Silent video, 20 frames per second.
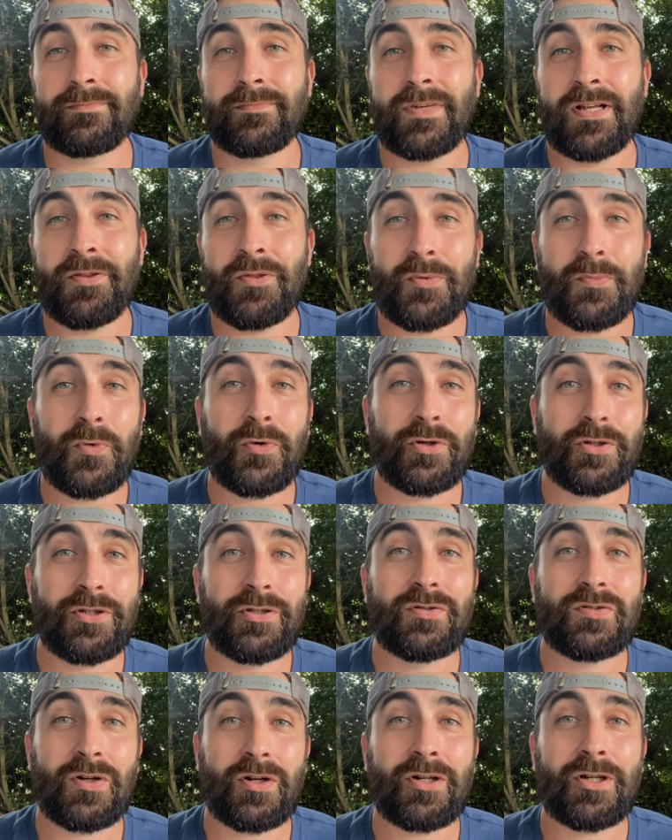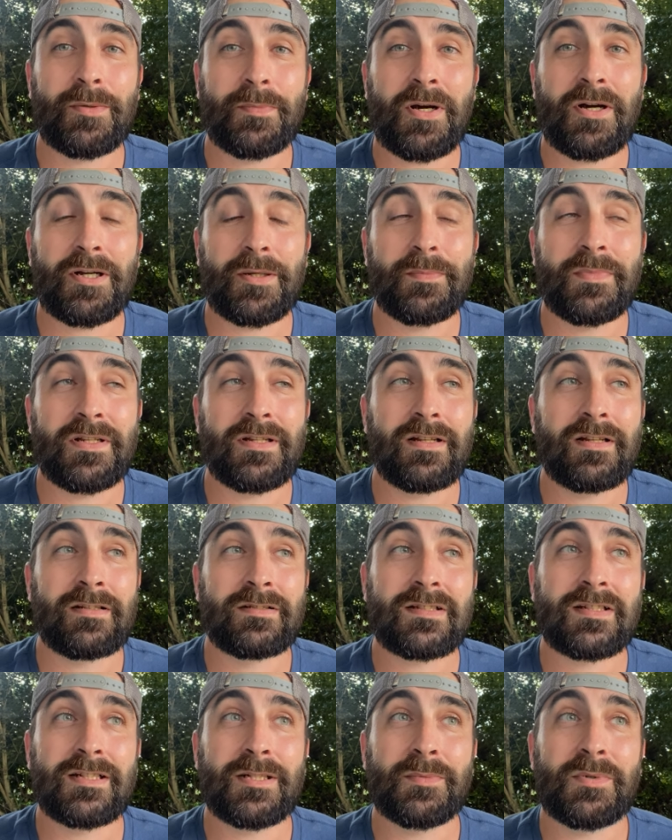And the more you talk about it,
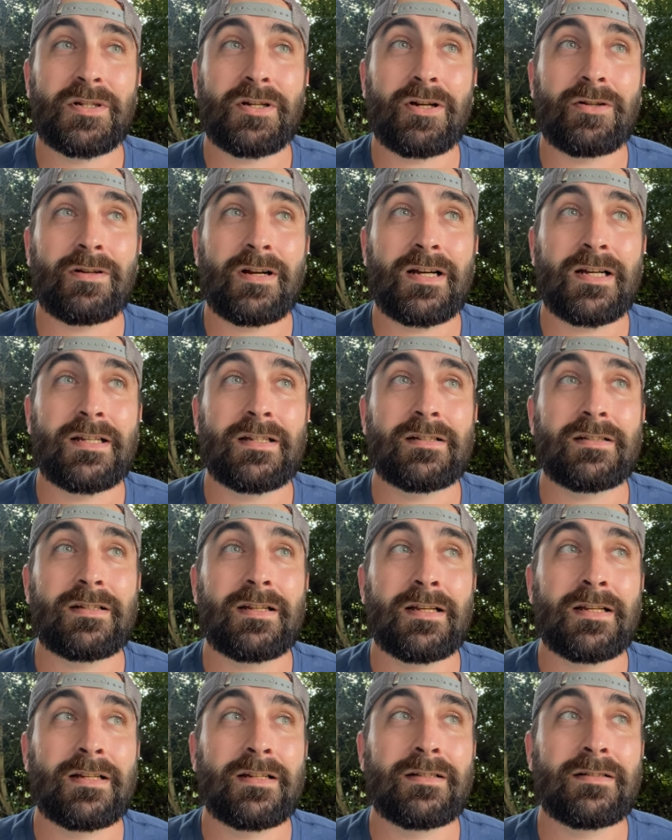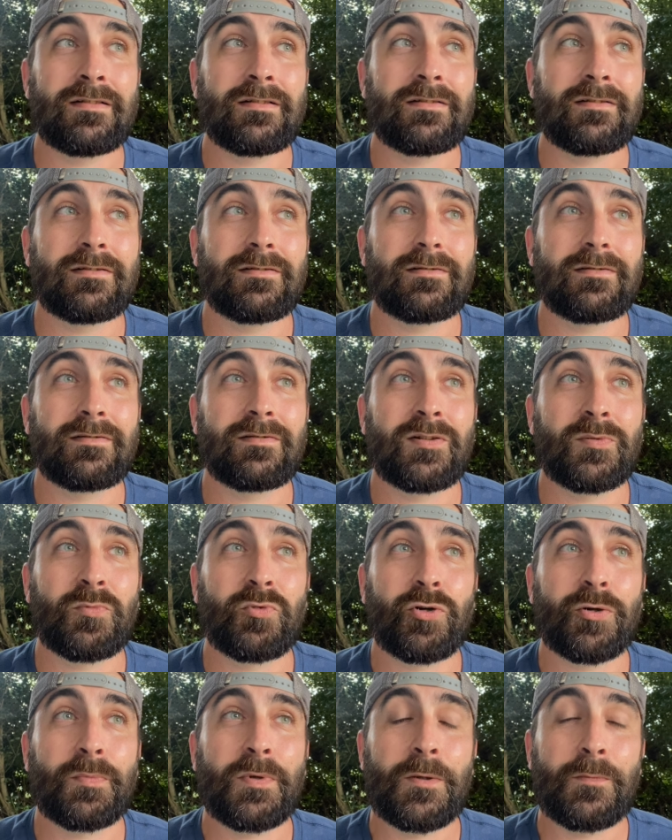it's going to be all right. And the
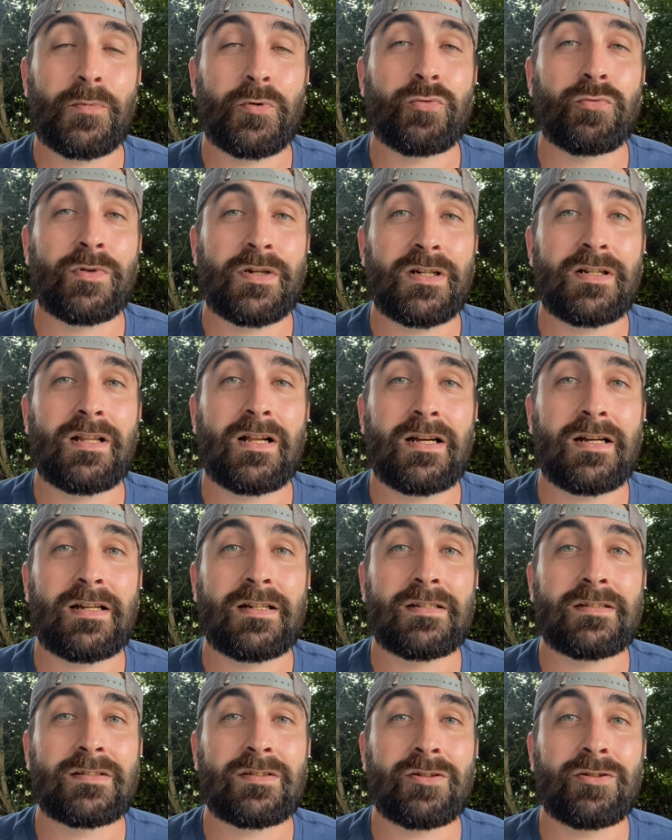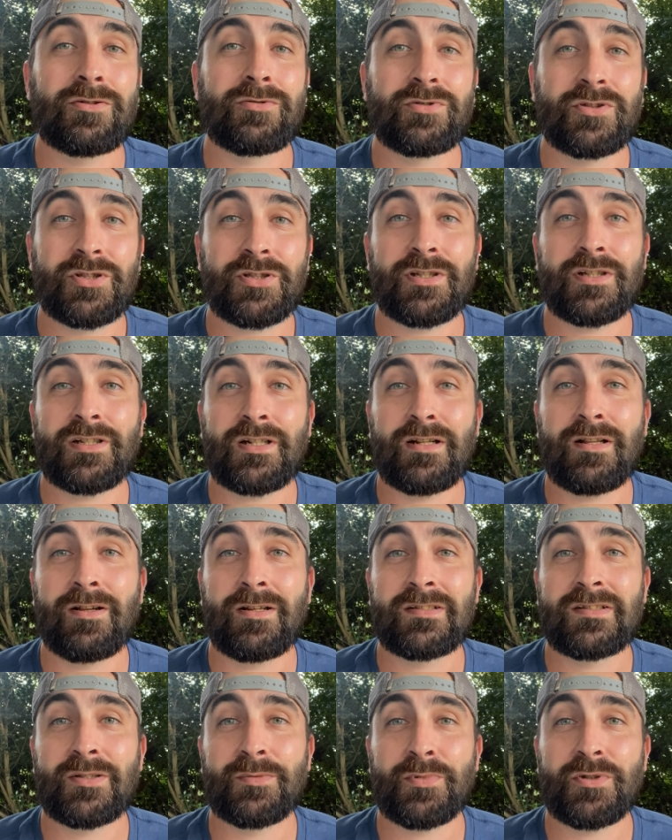more people realize, oh shit, I
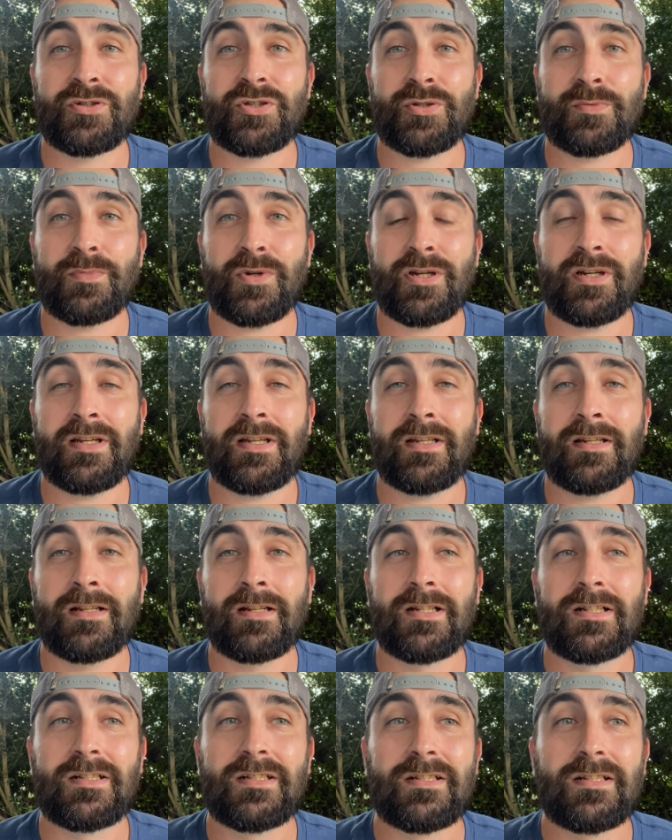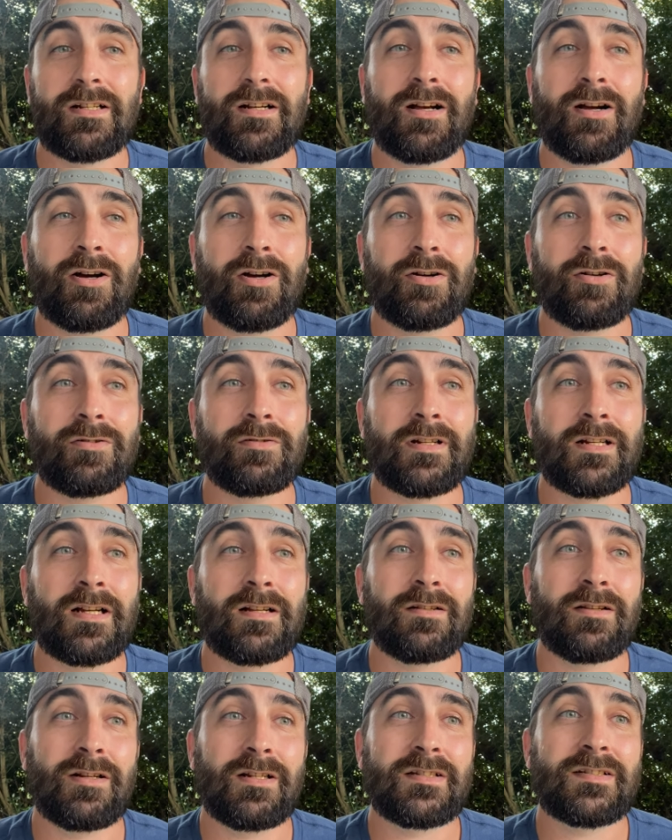lost a bunch of money. Oh, and I
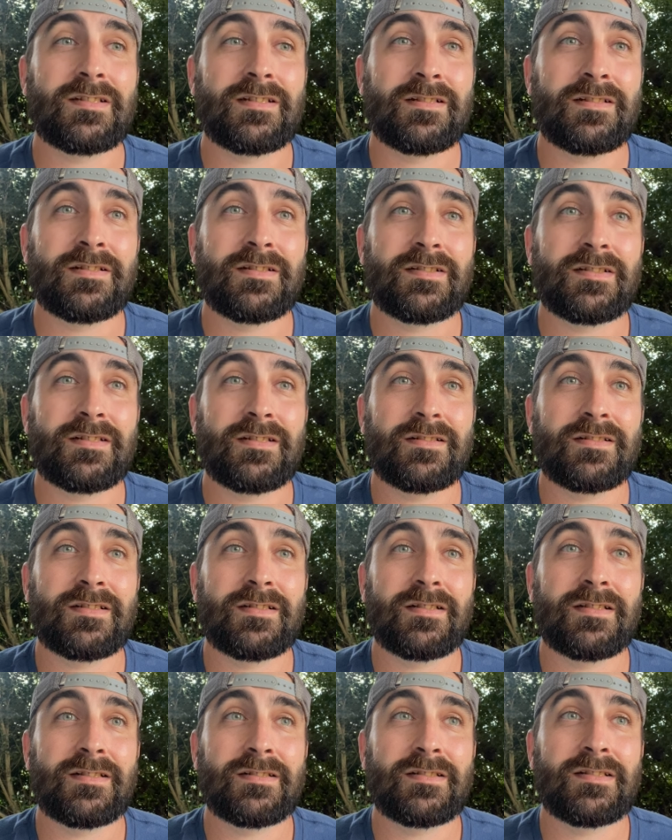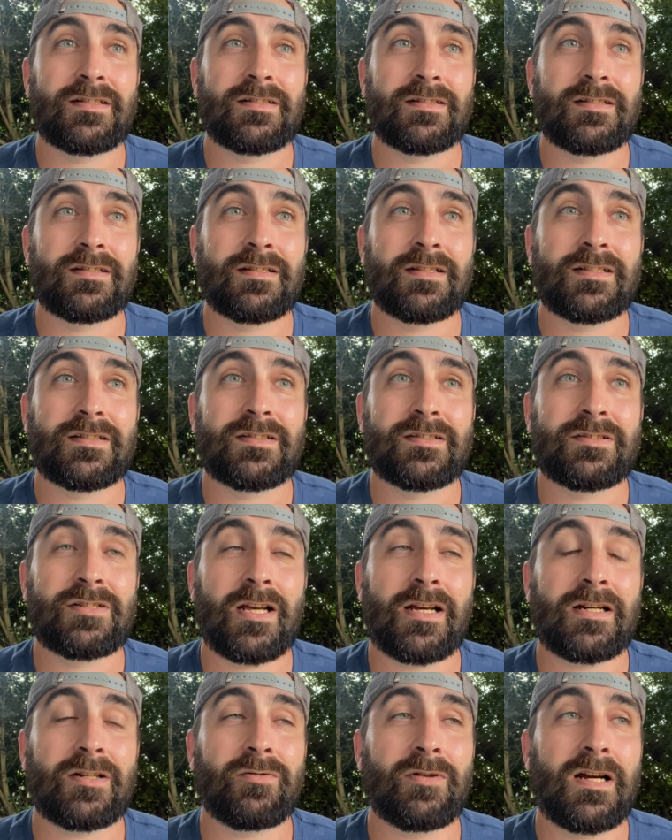lost it listening to this
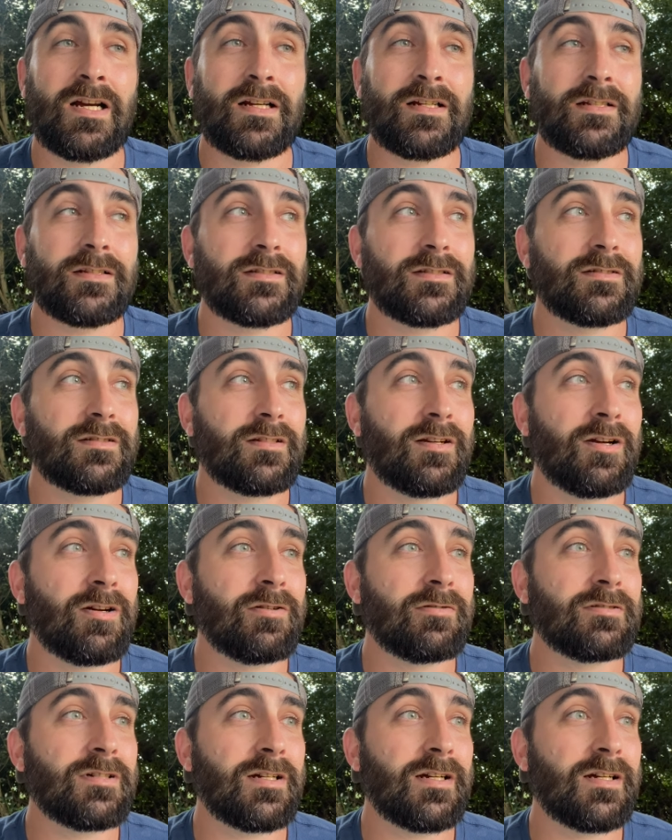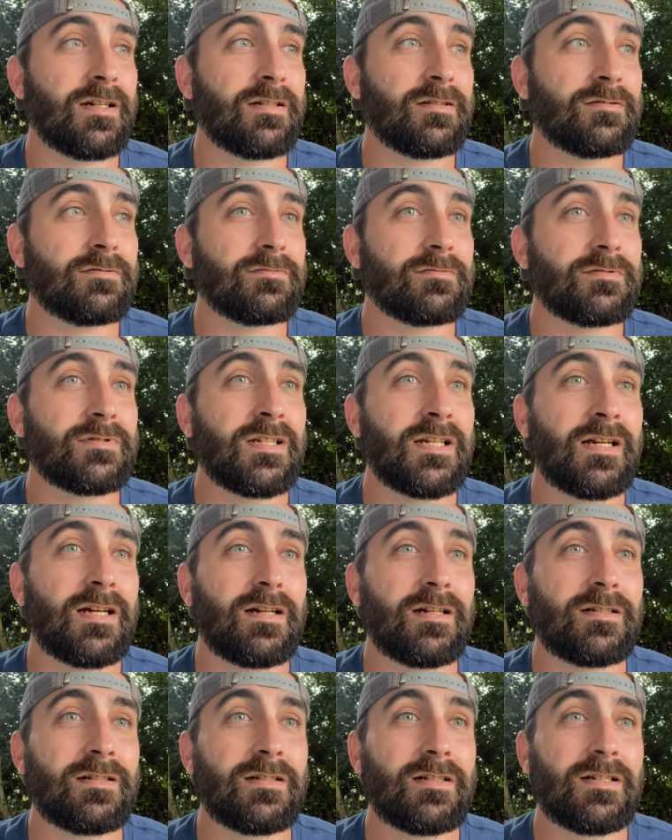jackwagon. Oh, okay. Yeah.